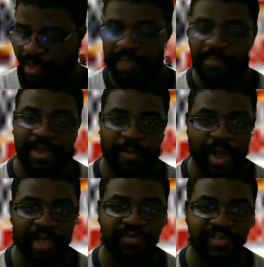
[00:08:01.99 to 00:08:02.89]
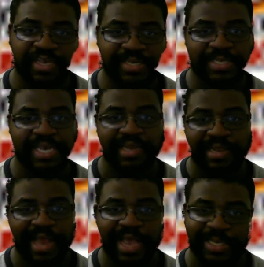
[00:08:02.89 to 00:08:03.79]
Meanwhile, you seen Shayna and
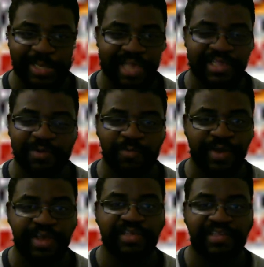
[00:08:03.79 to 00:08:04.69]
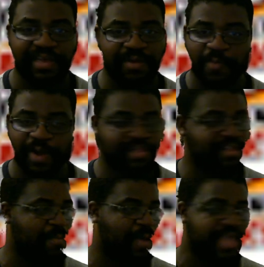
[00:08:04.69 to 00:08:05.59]
Nia Jax in the ring celebrating,
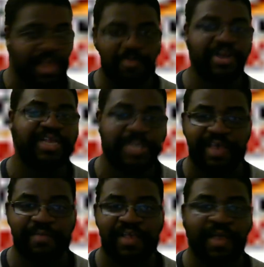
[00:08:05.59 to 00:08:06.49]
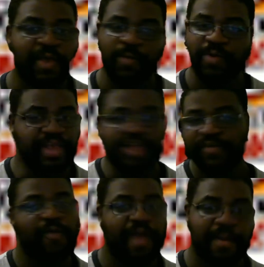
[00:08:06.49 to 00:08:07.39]
talk about, yeah, we the champs. We don't give a
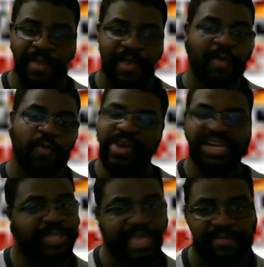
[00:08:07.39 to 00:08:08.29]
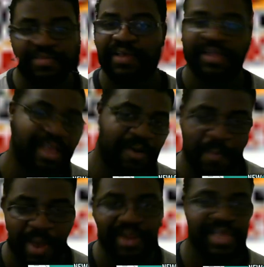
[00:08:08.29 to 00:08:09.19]
crap. We the champs. That don't
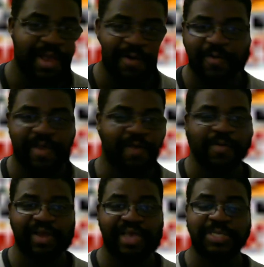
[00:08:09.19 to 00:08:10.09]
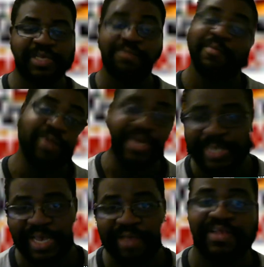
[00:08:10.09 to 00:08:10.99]
matter. Yeah, we don't care. We don't like each other, but we the
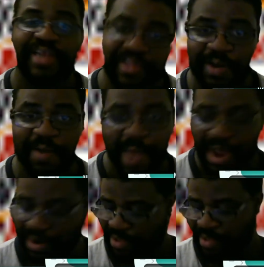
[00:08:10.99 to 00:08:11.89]
champs, and that's all that matters.